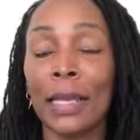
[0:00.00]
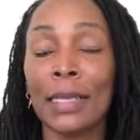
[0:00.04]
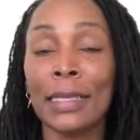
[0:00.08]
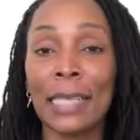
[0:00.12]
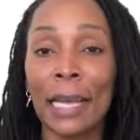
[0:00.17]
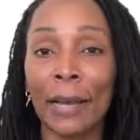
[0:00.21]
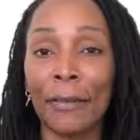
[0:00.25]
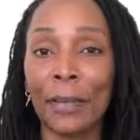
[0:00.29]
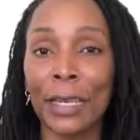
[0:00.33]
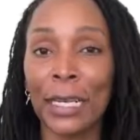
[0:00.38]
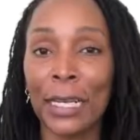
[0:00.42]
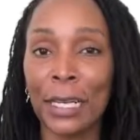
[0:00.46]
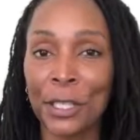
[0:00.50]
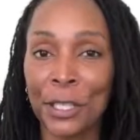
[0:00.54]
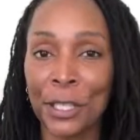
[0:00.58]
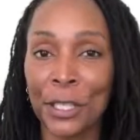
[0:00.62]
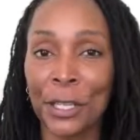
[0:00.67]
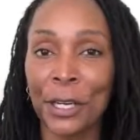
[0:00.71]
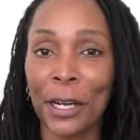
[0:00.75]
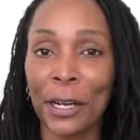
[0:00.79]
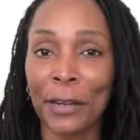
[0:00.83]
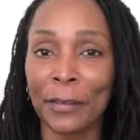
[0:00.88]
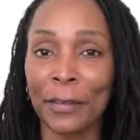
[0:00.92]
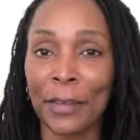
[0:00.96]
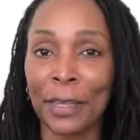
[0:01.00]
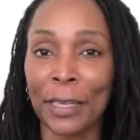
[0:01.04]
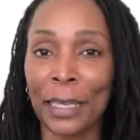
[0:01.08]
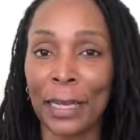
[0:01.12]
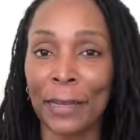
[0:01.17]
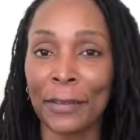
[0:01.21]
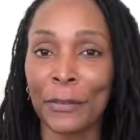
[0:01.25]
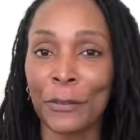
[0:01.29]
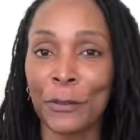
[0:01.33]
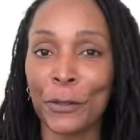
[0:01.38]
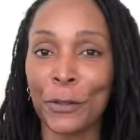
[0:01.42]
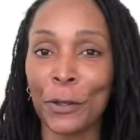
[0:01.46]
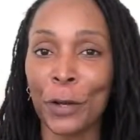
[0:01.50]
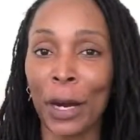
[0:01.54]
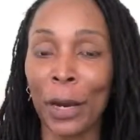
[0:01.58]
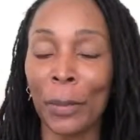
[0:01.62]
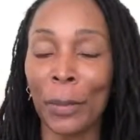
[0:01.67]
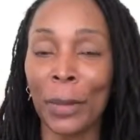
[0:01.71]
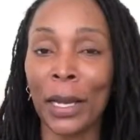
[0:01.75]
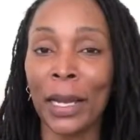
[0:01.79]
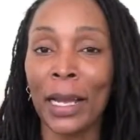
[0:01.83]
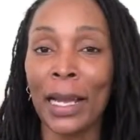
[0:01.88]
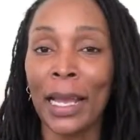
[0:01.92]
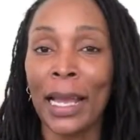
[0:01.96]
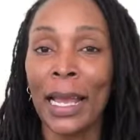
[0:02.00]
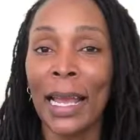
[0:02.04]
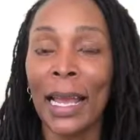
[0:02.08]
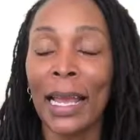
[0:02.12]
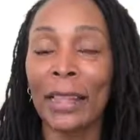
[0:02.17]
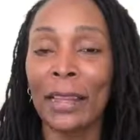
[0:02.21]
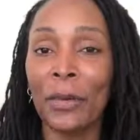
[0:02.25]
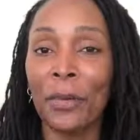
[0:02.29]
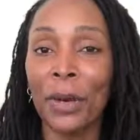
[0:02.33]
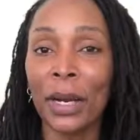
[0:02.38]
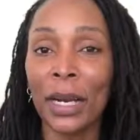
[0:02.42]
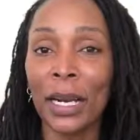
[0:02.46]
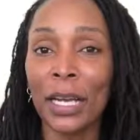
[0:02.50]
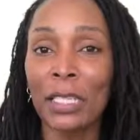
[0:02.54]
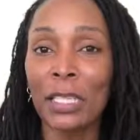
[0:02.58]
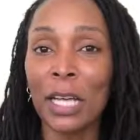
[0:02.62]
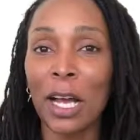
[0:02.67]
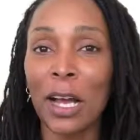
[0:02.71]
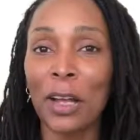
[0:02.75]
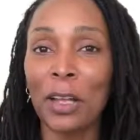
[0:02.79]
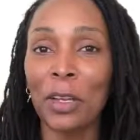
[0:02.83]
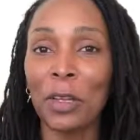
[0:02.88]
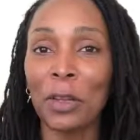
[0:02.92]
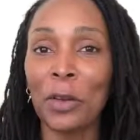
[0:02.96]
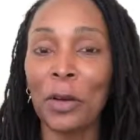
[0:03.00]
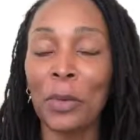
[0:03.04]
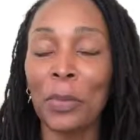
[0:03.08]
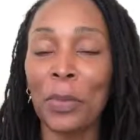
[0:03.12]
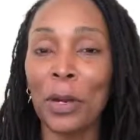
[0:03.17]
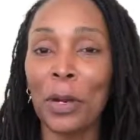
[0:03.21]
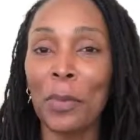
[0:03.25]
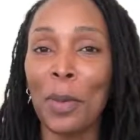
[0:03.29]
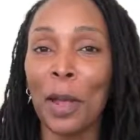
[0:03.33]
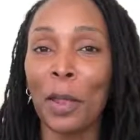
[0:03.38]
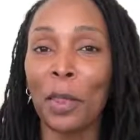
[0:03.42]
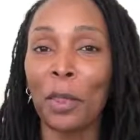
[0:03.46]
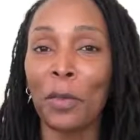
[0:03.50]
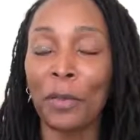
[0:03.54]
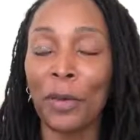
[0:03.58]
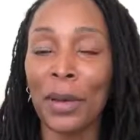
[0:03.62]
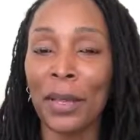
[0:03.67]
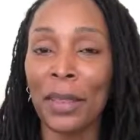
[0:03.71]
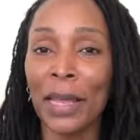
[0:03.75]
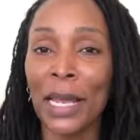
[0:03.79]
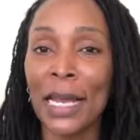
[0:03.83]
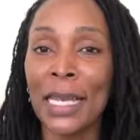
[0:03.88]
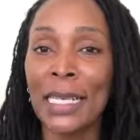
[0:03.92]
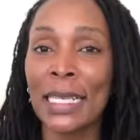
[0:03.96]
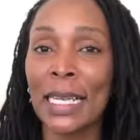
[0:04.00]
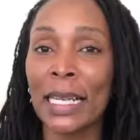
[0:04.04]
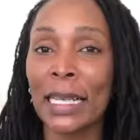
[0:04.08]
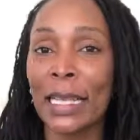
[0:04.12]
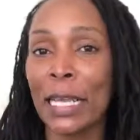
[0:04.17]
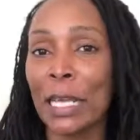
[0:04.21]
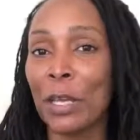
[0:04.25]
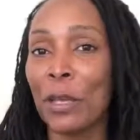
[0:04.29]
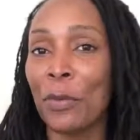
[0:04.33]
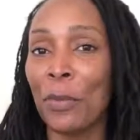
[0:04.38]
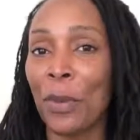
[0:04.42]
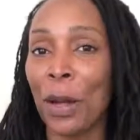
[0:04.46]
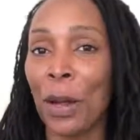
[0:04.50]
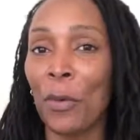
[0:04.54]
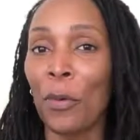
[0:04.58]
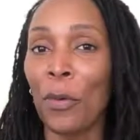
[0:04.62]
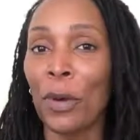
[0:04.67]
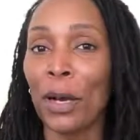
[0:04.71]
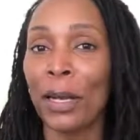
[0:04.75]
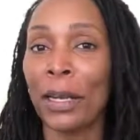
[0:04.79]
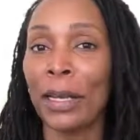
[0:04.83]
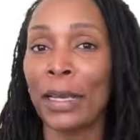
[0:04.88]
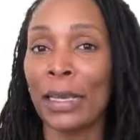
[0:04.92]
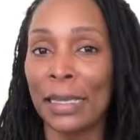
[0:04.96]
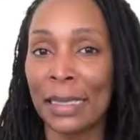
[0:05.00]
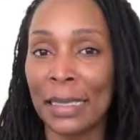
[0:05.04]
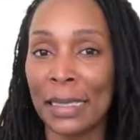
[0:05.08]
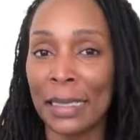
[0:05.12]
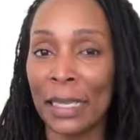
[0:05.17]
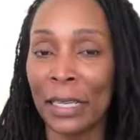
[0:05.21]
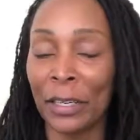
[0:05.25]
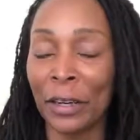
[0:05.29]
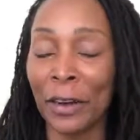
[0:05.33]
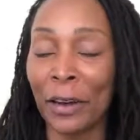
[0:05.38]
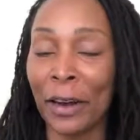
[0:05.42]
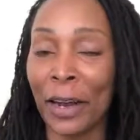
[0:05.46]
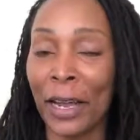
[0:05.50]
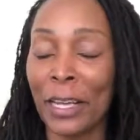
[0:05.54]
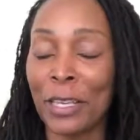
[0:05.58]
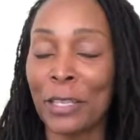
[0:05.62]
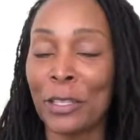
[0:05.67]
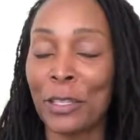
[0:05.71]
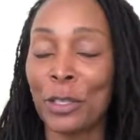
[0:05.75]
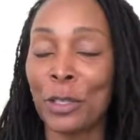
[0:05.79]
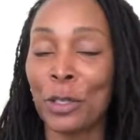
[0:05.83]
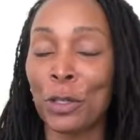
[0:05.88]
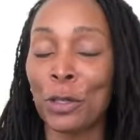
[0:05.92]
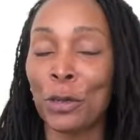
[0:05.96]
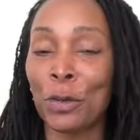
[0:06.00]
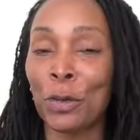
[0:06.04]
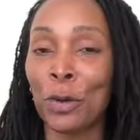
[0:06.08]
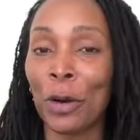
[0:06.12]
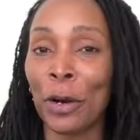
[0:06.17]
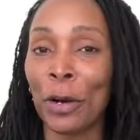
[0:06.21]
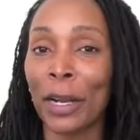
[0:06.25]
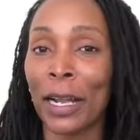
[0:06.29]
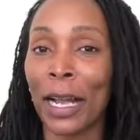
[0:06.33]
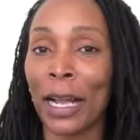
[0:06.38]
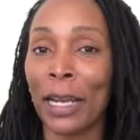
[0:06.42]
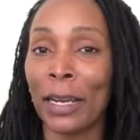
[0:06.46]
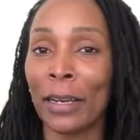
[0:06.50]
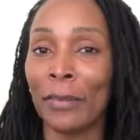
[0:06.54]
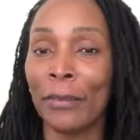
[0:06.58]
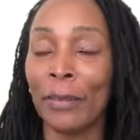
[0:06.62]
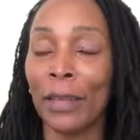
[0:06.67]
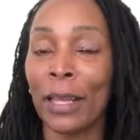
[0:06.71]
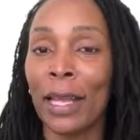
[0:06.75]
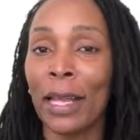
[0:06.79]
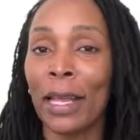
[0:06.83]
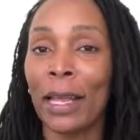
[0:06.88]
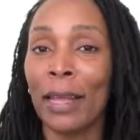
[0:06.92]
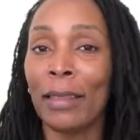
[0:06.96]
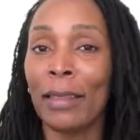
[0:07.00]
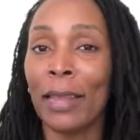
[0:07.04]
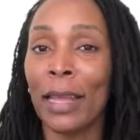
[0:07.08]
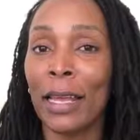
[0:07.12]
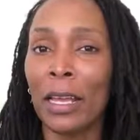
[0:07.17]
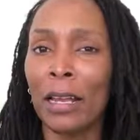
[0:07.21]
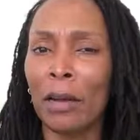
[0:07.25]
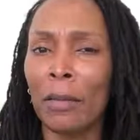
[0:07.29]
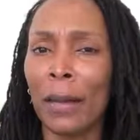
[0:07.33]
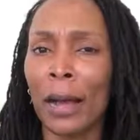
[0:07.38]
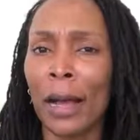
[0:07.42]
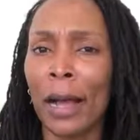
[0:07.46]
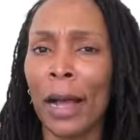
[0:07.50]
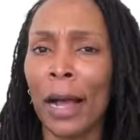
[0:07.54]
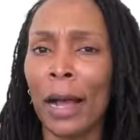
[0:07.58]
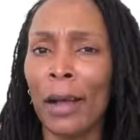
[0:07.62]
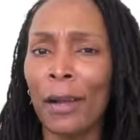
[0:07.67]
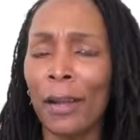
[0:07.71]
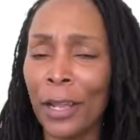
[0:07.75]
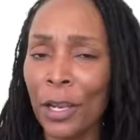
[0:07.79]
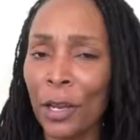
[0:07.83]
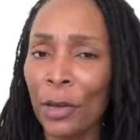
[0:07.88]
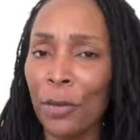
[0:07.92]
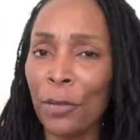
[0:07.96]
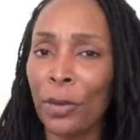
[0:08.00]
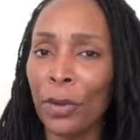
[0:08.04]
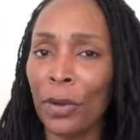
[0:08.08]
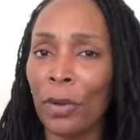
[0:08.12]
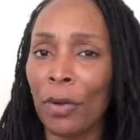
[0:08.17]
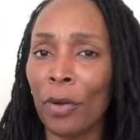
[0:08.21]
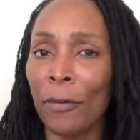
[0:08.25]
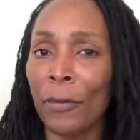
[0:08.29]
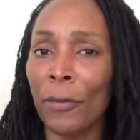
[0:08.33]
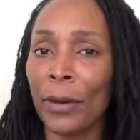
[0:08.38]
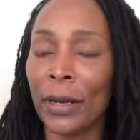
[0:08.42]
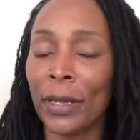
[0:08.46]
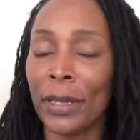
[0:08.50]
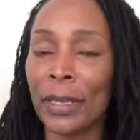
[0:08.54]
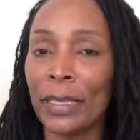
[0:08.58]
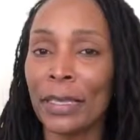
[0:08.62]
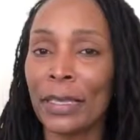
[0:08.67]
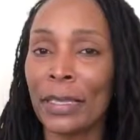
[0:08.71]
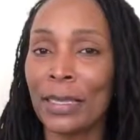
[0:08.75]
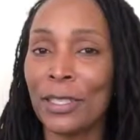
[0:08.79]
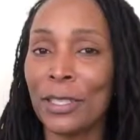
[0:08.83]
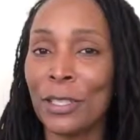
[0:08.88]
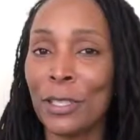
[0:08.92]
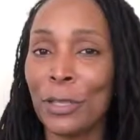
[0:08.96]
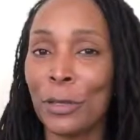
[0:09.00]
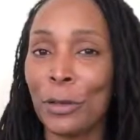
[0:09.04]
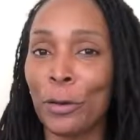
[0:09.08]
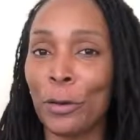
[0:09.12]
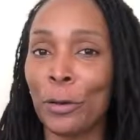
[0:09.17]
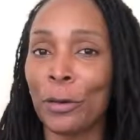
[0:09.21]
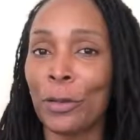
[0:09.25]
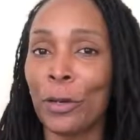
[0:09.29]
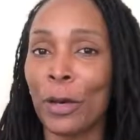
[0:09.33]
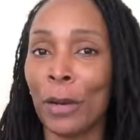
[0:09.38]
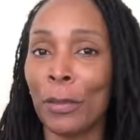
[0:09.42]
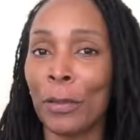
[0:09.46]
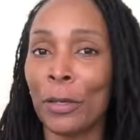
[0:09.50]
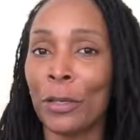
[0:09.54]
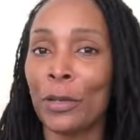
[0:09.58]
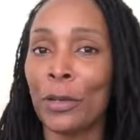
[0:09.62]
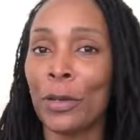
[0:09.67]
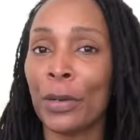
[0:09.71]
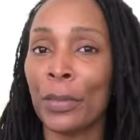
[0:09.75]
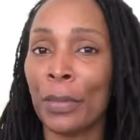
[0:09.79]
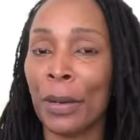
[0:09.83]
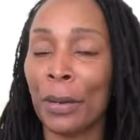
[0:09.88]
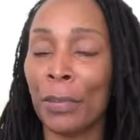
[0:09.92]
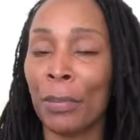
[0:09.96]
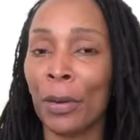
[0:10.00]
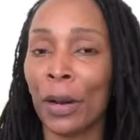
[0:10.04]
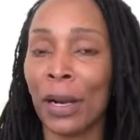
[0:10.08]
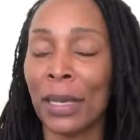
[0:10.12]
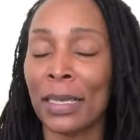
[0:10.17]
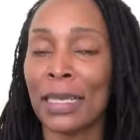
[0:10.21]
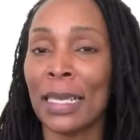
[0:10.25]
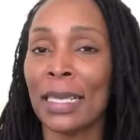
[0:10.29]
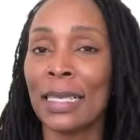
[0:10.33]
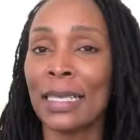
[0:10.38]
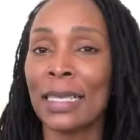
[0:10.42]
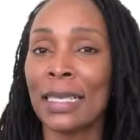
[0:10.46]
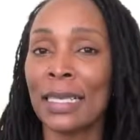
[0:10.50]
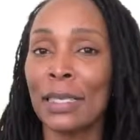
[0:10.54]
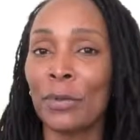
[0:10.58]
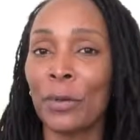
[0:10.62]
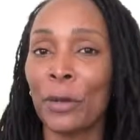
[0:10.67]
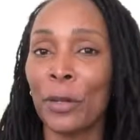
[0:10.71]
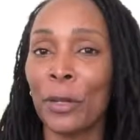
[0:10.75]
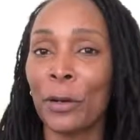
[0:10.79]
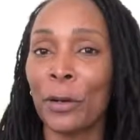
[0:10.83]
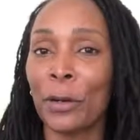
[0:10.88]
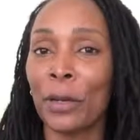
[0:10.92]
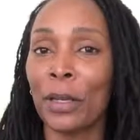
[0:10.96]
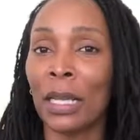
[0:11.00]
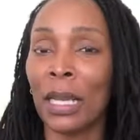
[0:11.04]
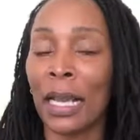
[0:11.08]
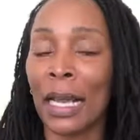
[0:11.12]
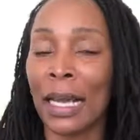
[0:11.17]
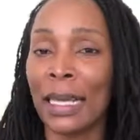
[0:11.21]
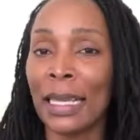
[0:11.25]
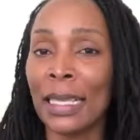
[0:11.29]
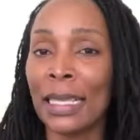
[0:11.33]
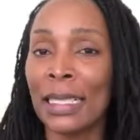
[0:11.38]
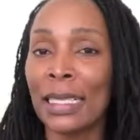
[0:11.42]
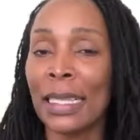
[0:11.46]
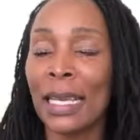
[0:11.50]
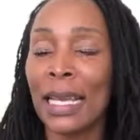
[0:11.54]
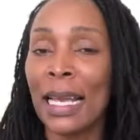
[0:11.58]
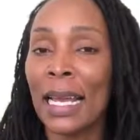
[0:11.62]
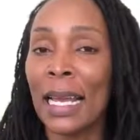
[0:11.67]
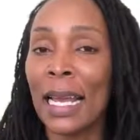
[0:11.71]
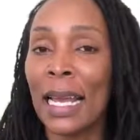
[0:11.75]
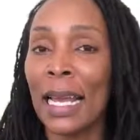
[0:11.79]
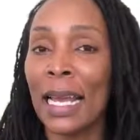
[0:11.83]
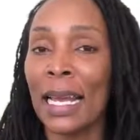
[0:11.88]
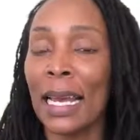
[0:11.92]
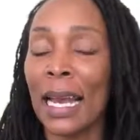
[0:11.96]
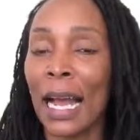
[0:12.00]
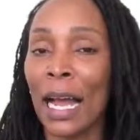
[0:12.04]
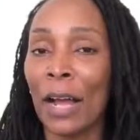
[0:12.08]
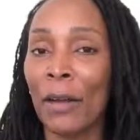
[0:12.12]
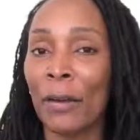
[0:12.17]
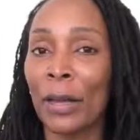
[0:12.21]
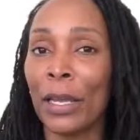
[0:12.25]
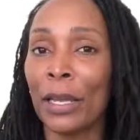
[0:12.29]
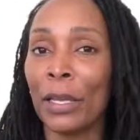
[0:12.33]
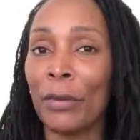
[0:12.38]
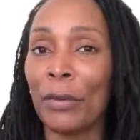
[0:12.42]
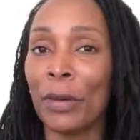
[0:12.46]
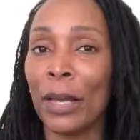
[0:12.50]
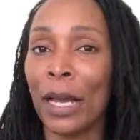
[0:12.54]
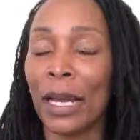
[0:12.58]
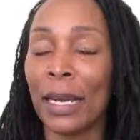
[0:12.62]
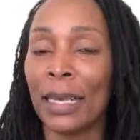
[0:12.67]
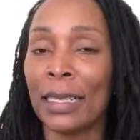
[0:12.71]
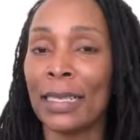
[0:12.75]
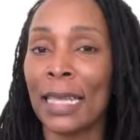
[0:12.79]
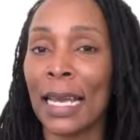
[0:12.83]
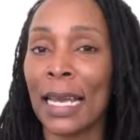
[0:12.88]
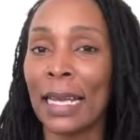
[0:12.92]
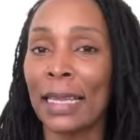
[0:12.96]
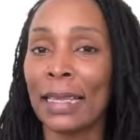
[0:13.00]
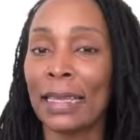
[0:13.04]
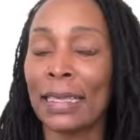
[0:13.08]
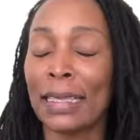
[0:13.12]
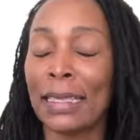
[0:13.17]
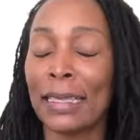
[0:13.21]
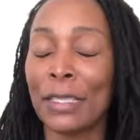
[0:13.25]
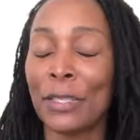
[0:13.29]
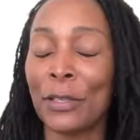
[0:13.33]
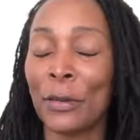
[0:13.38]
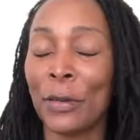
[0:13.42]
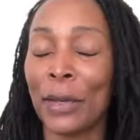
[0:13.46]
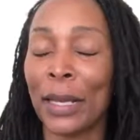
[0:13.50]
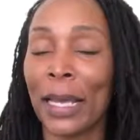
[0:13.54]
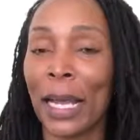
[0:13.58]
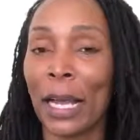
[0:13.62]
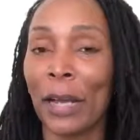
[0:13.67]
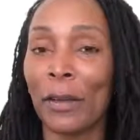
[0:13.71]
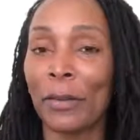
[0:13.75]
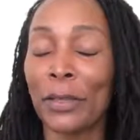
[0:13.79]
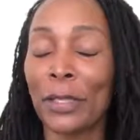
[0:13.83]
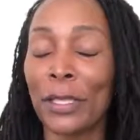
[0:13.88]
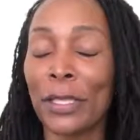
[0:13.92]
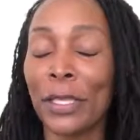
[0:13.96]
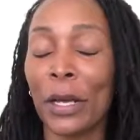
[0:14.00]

definition of collective trauma, and then we're going to talk a little bit about three things I think you might want to consider as you are kind of thinking about how can you incorporate this into your trauma treatment processes with your clients, and how can you kind of take this into account.